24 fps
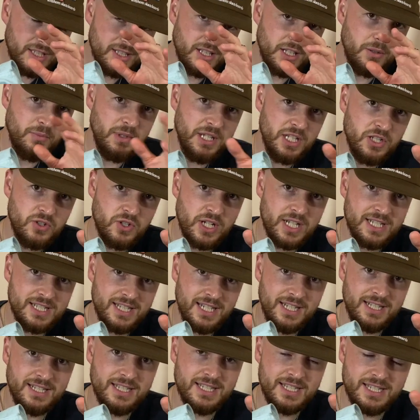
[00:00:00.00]
going to be
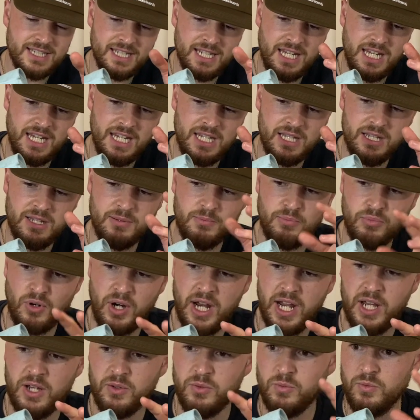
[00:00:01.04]
interesting to see the
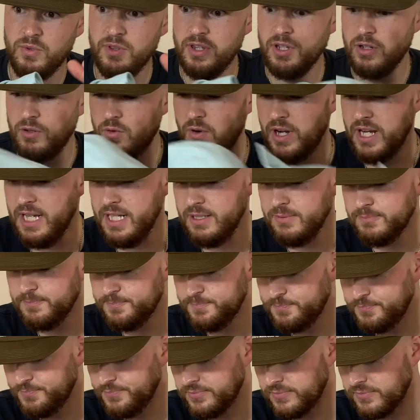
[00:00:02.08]
brown with the green.
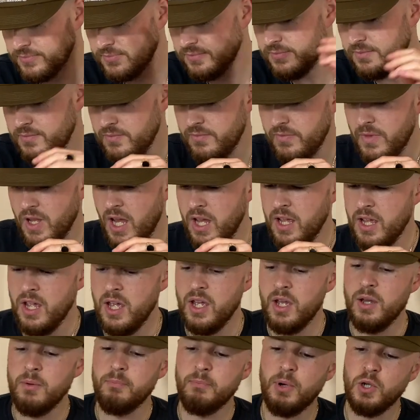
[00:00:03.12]

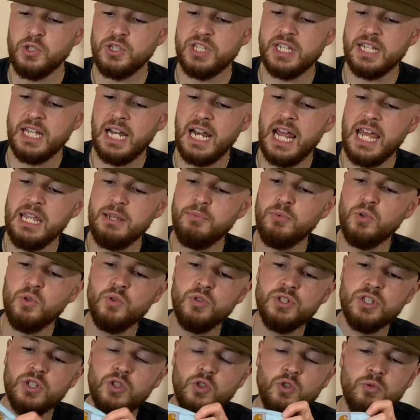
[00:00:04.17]
Most of the
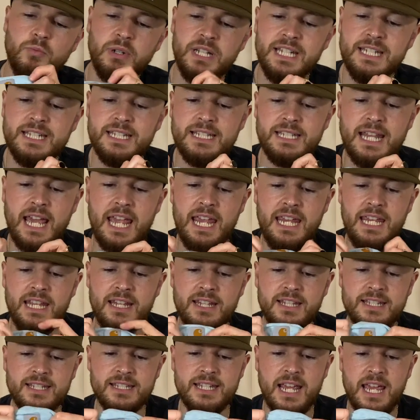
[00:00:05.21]
labels normally stay
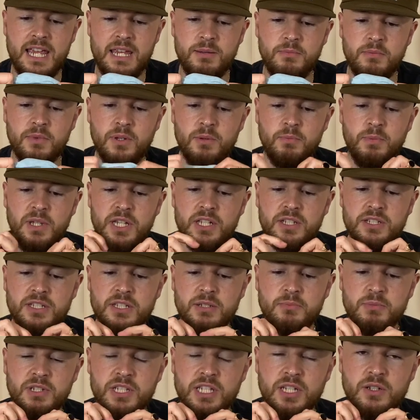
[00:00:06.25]
the same because of
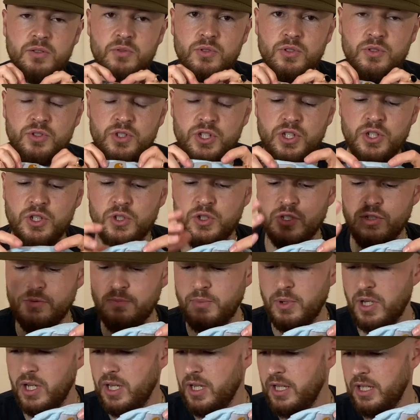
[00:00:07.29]
the materials used,
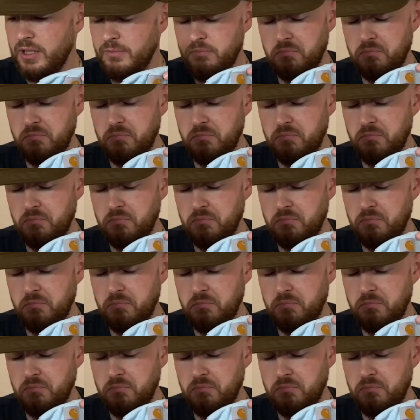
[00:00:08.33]
but